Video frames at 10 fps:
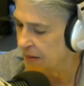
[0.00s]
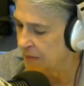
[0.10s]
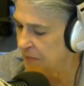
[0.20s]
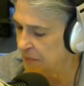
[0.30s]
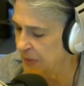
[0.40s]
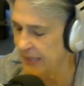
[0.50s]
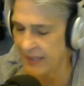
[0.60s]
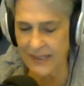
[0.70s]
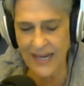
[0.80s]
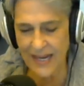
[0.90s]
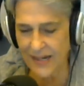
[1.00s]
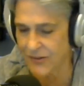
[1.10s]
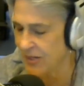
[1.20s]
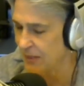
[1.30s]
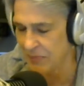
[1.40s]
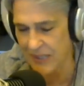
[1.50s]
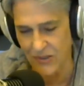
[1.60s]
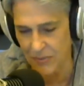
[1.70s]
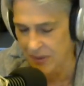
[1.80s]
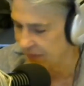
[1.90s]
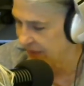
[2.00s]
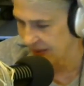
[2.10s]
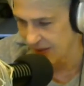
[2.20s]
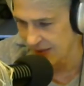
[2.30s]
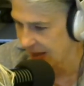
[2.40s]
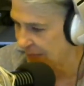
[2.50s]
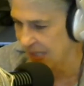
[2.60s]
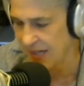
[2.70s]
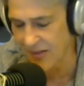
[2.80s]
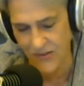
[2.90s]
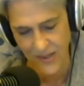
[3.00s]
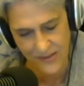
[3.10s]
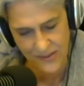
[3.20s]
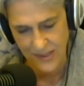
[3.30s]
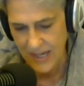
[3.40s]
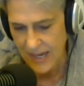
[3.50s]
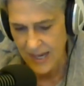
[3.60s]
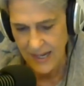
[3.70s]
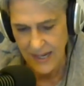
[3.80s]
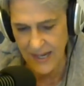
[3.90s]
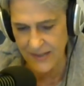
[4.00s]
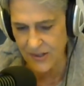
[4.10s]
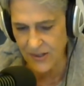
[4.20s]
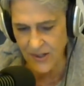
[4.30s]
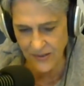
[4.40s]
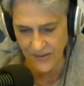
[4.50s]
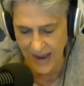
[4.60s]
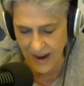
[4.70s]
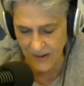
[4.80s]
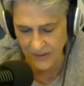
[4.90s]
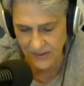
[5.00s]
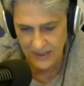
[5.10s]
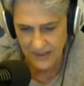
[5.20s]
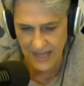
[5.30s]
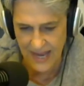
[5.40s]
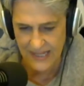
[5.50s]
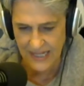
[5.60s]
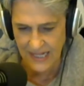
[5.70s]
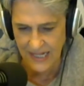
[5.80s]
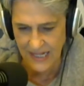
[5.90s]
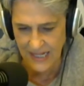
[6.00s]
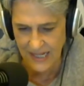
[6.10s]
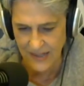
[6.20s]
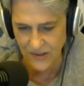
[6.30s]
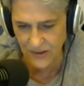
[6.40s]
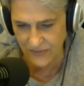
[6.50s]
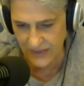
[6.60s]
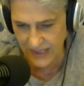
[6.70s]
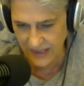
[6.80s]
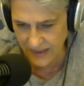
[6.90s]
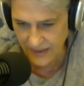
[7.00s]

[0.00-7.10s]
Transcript: been engaged in impeachable offenses. I mean, it turns out that he intervened